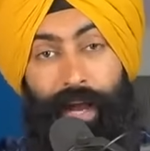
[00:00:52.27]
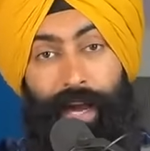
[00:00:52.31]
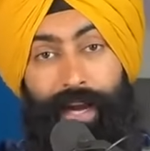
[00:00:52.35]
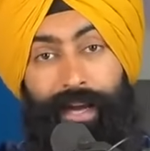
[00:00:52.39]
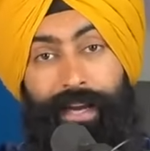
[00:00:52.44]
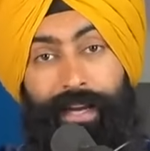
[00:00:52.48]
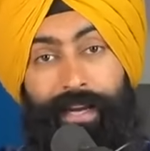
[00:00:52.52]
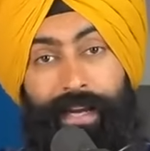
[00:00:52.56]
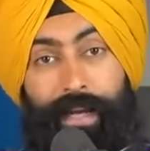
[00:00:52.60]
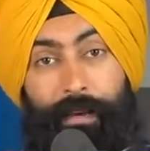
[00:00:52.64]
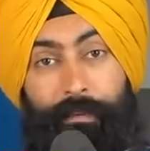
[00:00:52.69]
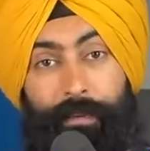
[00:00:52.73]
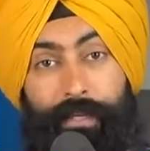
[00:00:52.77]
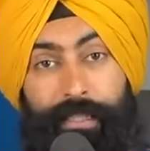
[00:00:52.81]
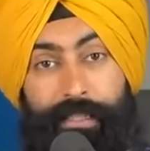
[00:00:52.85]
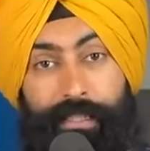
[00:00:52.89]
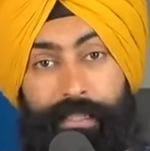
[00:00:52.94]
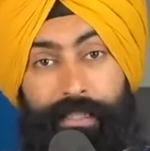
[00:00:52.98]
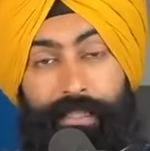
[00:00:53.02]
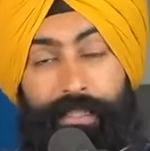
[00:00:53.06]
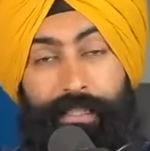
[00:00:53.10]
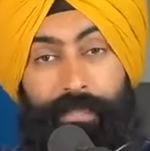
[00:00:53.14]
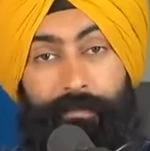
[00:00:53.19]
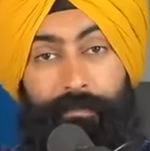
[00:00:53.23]
economic
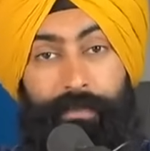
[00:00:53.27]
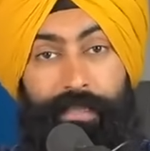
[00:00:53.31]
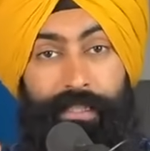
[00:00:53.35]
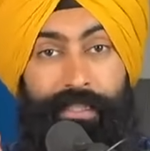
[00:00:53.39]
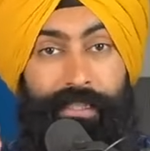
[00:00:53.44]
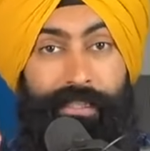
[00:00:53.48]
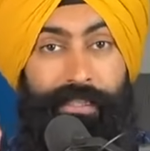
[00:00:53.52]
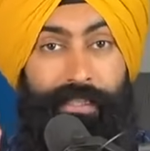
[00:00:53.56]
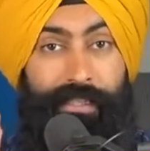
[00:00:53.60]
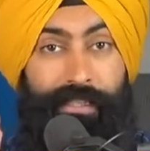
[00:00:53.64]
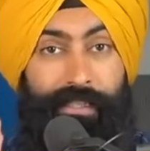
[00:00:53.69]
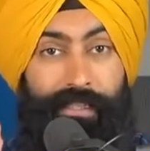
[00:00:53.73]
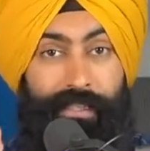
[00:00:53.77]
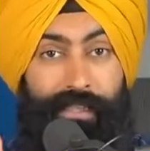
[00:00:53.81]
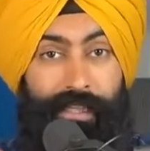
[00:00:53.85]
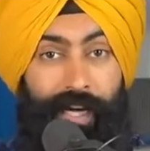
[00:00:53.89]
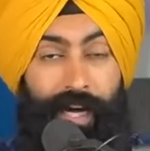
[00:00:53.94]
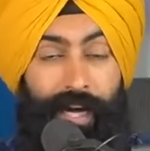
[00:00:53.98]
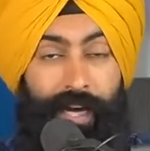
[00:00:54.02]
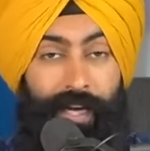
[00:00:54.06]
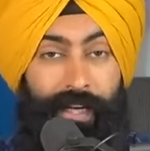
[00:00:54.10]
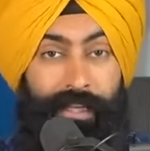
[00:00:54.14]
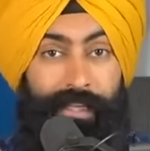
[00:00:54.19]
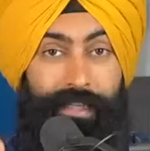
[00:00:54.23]
system is
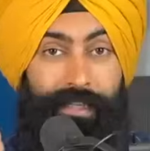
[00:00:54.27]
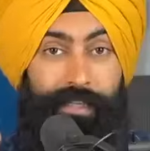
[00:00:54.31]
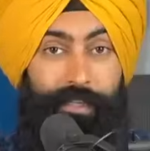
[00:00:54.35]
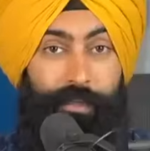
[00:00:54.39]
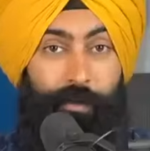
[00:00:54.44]
designed